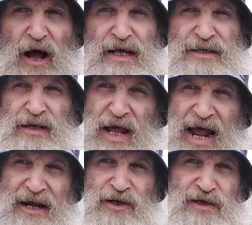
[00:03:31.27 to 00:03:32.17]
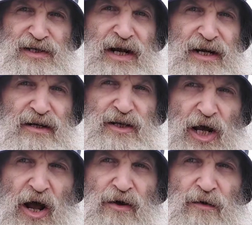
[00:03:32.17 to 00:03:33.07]
He said that Ange is setting the
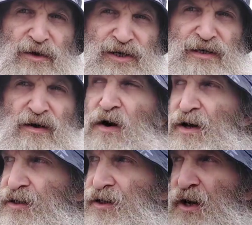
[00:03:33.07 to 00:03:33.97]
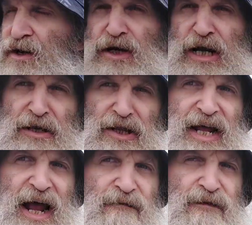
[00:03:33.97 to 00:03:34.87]
tone, which is nice. You need the
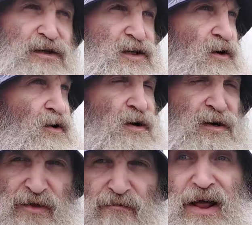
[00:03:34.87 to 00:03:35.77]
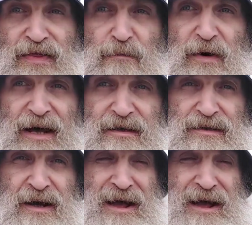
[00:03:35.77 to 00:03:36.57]
gaffer to run the place.